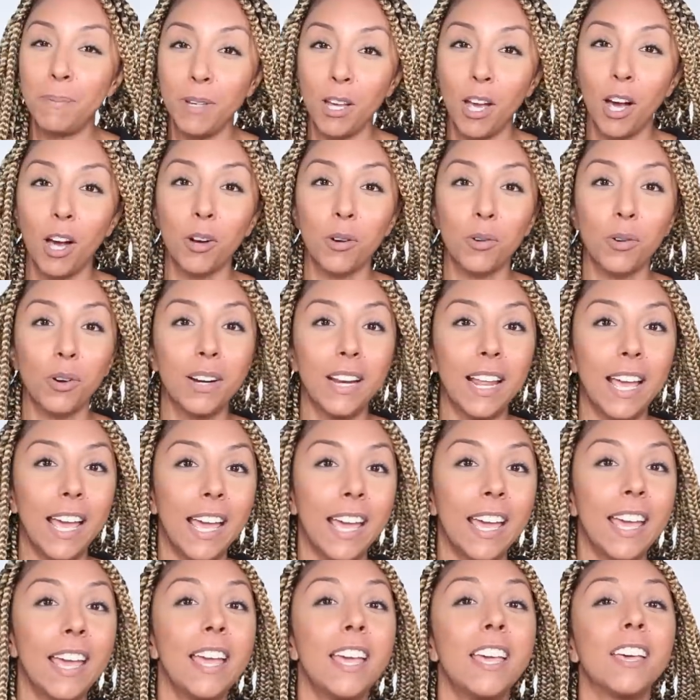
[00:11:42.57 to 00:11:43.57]
Bianca
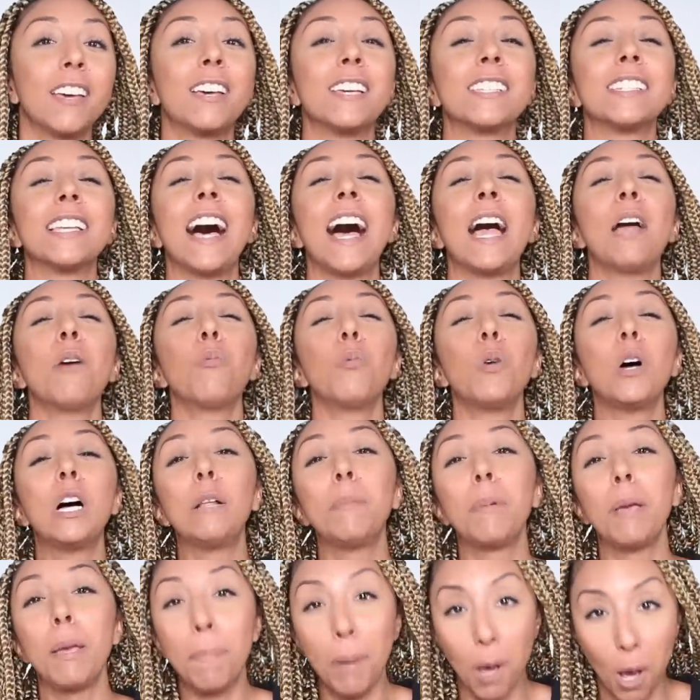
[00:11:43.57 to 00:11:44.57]
Renee because I
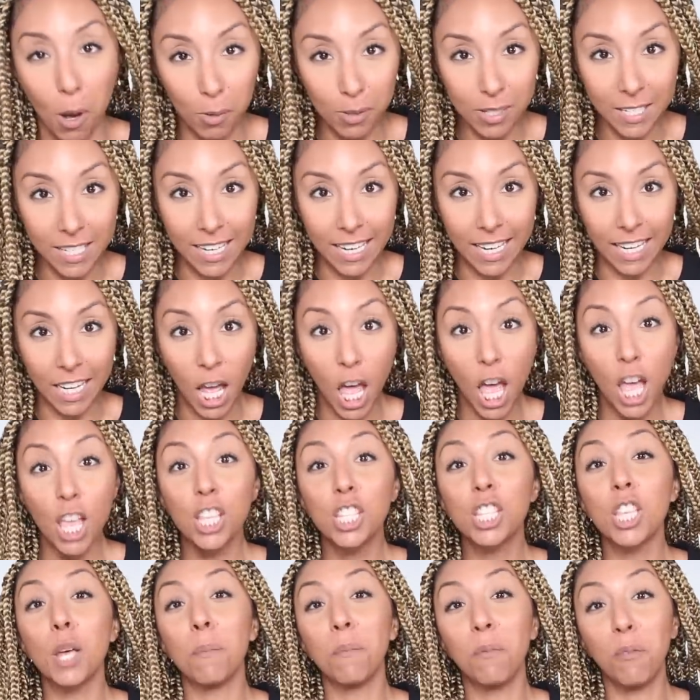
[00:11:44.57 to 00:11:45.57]
will be posting
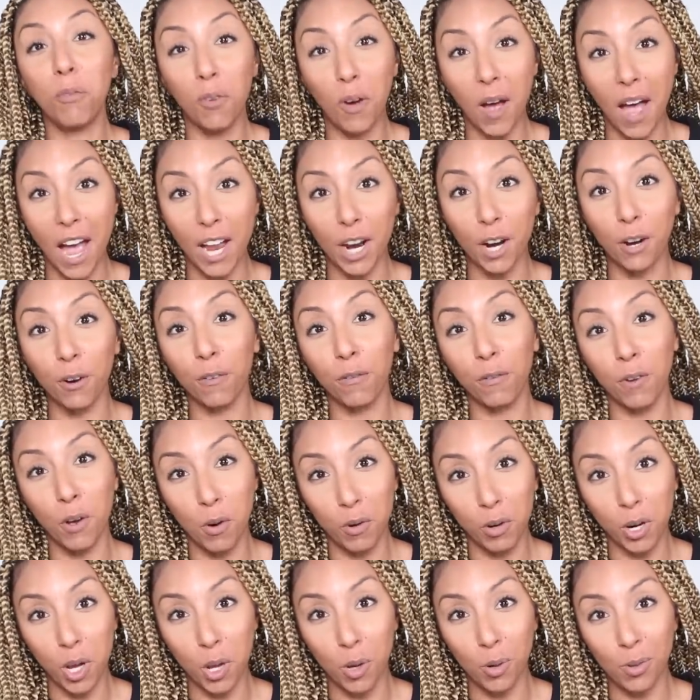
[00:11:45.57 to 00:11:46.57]
some fire
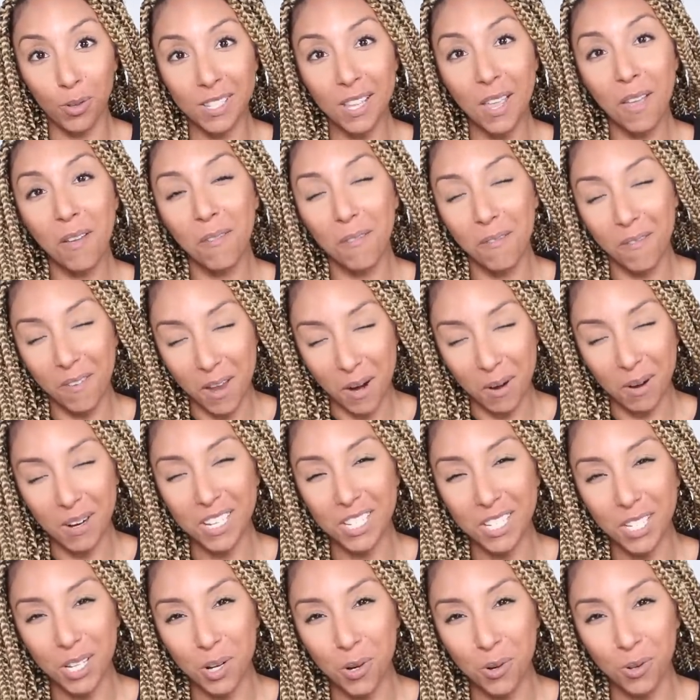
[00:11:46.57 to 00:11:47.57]
photos
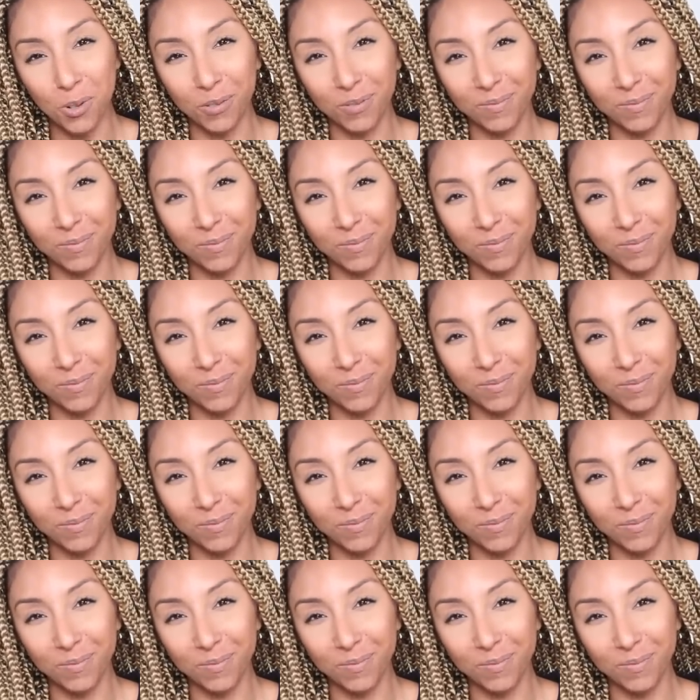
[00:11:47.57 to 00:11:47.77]
very soon.